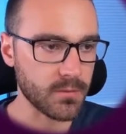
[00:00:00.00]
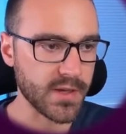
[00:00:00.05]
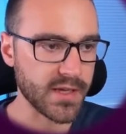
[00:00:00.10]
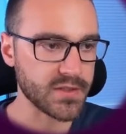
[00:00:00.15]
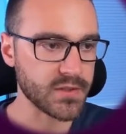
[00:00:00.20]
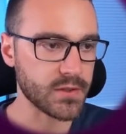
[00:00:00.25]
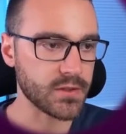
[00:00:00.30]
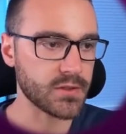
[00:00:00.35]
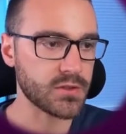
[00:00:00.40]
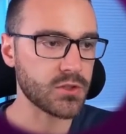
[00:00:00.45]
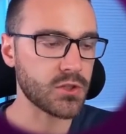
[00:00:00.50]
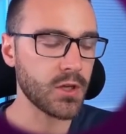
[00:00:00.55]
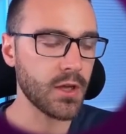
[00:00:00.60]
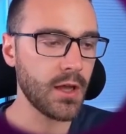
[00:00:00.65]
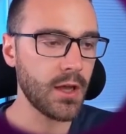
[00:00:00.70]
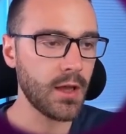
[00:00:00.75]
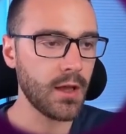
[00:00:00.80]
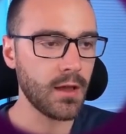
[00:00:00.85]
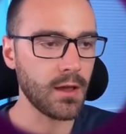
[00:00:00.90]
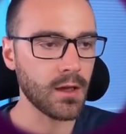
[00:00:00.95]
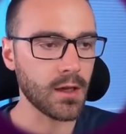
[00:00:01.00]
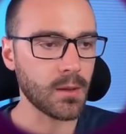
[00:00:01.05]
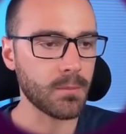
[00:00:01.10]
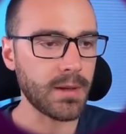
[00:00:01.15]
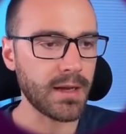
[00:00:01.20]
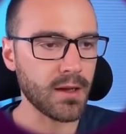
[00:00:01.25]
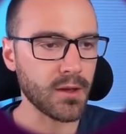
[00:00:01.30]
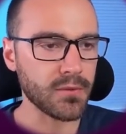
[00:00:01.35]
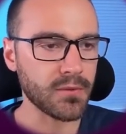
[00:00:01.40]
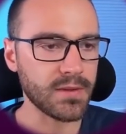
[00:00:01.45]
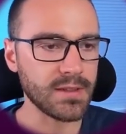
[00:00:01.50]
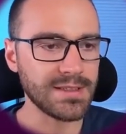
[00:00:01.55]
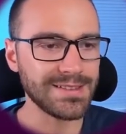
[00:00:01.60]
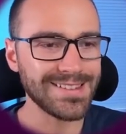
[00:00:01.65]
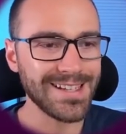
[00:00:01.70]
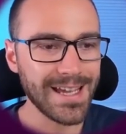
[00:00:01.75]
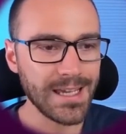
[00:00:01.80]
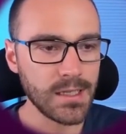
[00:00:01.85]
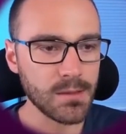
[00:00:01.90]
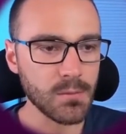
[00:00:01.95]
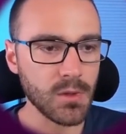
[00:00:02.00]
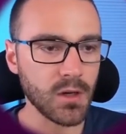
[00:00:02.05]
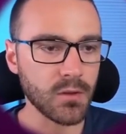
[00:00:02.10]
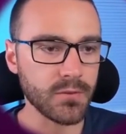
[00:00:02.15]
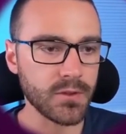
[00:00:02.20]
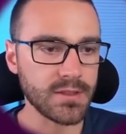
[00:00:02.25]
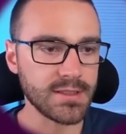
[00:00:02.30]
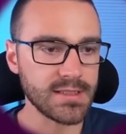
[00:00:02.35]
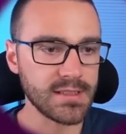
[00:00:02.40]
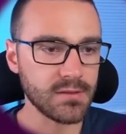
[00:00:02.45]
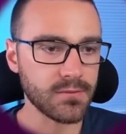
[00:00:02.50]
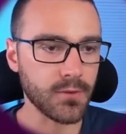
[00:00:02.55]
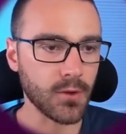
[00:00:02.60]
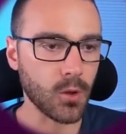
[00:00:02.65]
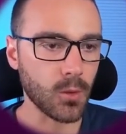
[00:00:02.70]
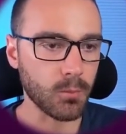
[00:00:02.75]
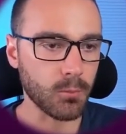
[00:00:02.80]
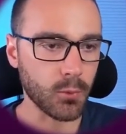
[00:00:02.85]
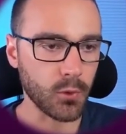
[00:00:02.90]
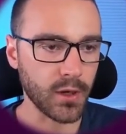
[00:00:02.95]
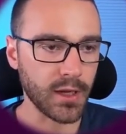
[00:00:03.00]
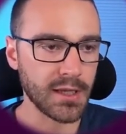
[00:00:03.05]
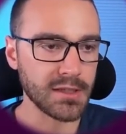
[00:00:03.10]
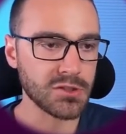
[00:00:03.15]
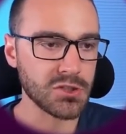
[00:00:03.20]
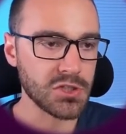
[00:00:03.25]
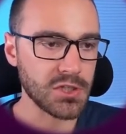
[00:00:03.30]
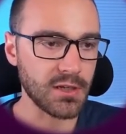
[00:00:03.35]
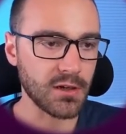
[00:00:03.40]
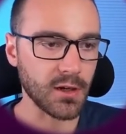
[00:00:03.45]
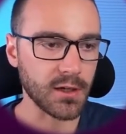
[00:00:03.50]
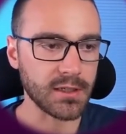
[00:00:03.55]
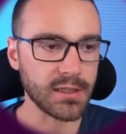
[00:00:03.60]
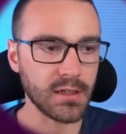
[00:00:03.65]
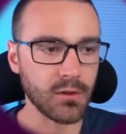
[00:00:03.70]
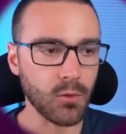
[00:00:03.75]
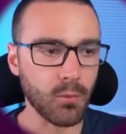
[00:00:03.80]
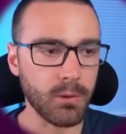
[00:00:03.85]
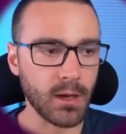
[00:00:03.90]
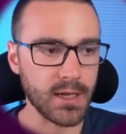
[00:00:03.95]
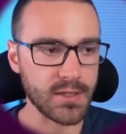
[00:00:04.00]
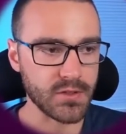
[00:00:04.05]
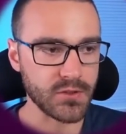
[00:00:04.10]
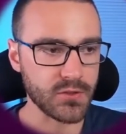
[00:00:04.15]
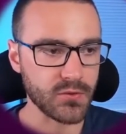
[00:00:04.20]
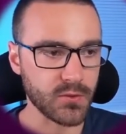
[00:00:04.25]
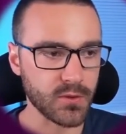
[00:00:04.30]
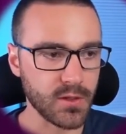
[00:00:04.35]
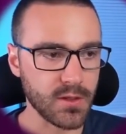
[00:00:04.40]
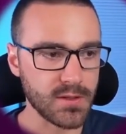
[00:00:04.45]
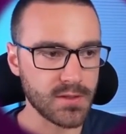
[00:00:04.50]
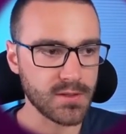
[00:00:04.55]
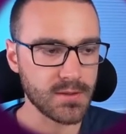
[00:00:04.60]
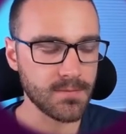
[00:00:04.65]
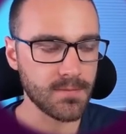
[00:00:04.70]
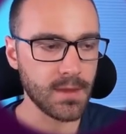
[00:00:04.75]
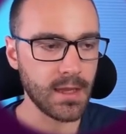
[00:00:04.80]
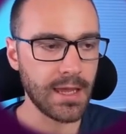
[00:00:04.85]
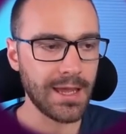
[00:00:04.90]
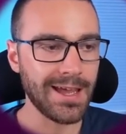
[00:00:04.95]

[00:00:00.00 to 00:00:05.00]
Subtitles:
message about the name of the default branch in our Git repositories.